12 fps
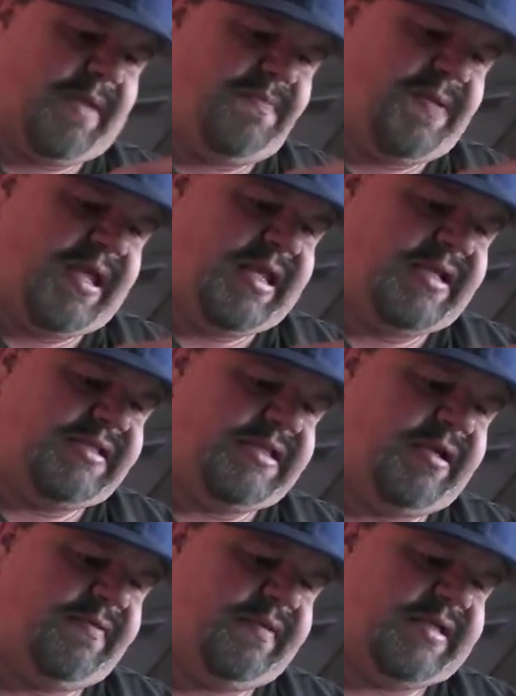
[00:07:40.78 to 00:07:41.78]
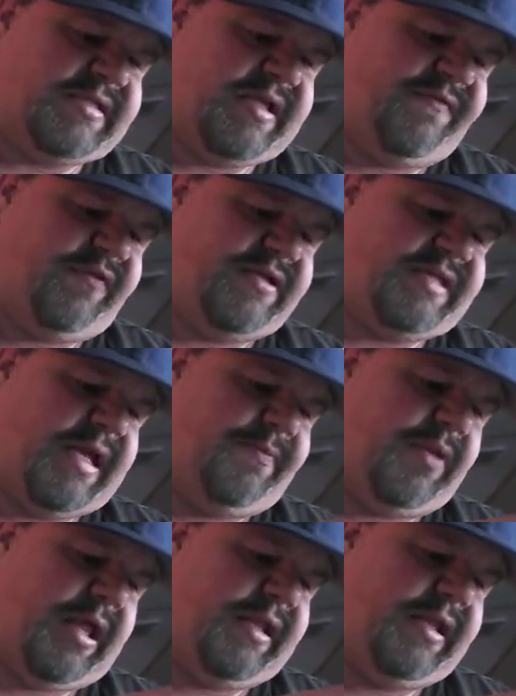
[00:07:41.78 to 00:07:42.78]
my paint, let's say, for
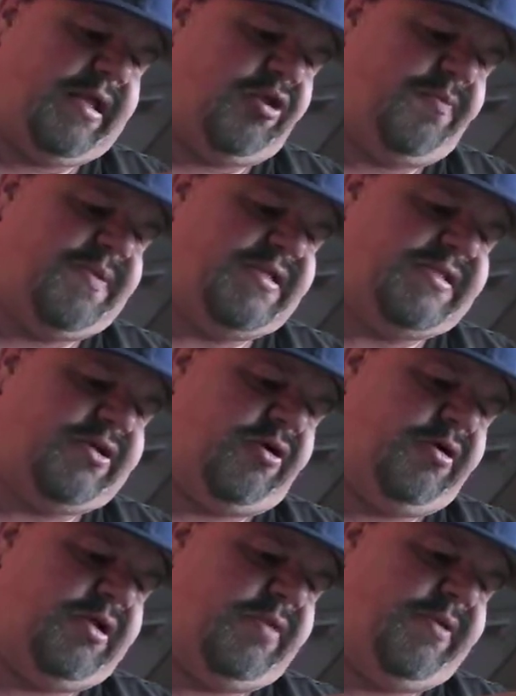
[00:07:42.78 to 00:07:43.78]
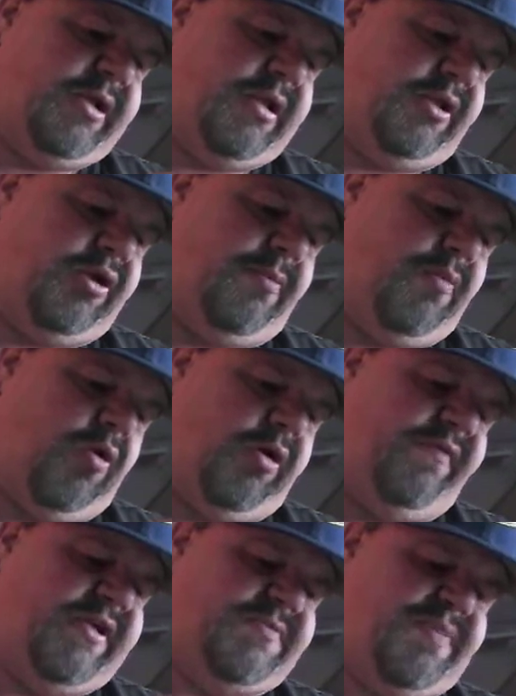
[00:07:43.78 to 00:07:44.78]
example, on the other piece here, let me get a little more of this